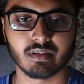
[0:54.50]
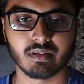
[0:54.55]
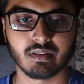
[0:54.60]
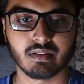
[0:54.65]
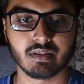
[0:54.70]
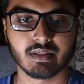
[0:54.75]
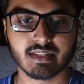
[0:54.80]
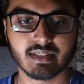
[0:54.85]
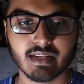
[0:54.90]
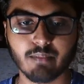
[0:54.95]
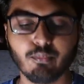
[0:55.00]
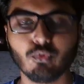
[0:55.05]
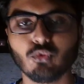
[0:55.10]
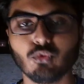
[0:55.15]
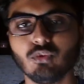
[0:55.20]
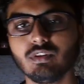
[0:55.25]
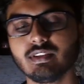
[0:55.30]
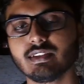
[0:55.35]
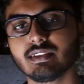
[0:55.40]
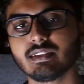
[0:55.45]

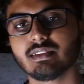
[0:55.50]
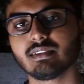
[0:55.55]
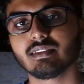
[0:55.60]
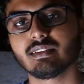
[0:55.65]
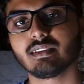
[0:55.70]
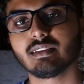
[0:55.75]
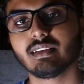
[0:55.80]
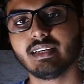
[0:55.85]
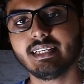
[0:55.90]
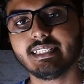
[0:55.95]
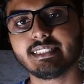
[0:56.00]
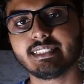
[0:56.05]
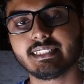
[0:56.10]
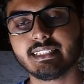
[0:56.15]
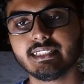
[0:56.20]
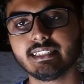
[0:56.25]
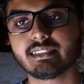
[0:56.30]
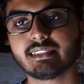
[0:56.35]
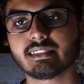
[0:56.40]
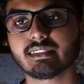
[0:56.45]
Suppose I
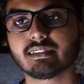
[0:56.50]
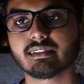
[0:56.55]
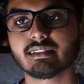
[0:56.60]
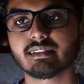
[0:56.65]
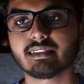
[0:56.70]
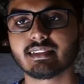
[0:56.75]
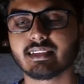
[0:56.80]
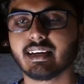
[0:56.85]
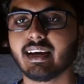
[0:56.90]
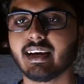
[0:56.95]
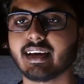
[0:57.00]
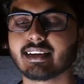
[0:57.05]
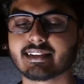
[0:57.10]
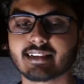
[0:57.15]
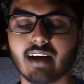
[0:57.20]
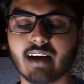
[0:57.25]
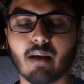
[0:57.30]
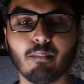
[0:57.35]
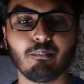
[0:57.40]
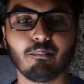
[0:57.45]
just say an
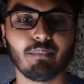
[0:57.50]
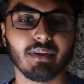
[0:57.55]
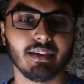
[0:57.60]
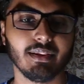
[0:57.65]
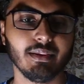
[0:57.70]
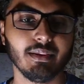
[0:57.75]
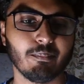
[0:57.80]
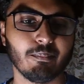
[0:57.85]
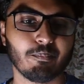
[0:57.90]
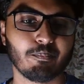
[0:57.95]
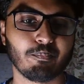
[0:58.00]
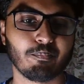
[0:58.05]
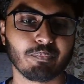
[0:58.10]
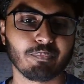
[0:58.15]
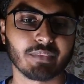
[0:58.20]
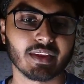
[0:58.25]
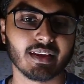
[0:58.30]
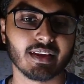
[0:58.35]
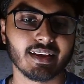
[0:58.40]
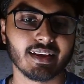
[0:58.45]
example,
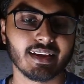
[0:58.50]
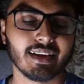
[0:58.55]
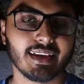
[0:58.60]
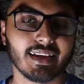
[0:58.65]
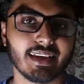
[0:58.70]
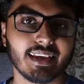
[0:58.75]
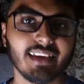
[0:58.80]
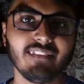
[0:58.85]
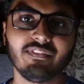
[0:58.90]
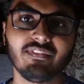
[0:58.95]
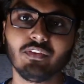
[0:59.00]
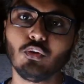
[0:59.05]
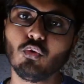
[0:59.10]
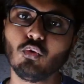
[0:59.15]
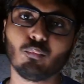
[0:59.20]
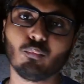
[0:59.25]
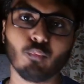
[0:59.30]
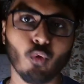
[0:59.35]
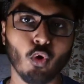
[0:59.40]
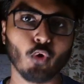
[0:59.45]
if you
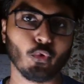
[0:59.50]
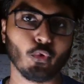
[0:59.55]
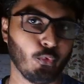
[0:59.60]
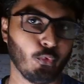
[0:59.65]
borrow